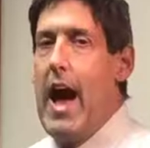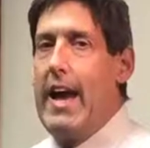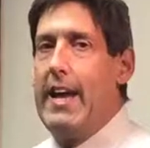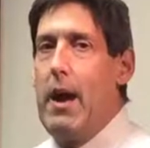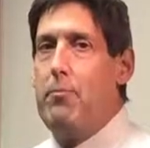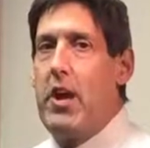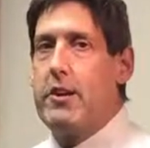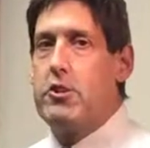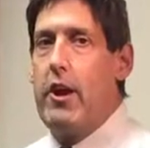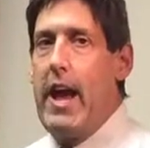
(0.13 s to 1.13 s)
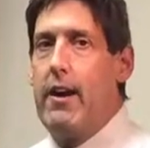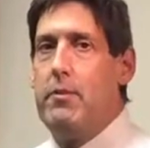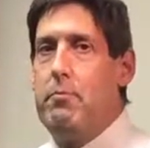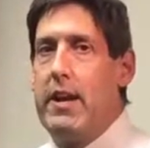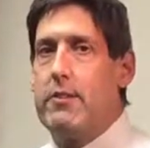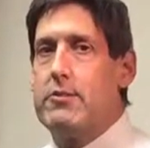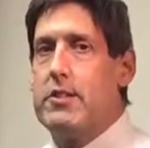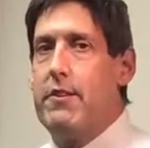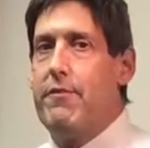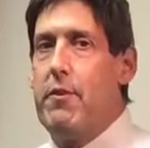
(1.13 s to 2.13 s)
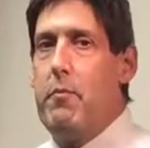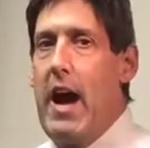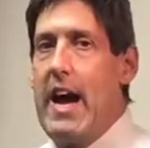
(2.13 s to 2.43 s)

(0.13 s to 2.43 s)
Hi, I'm Dr. Alan Mendelsohn from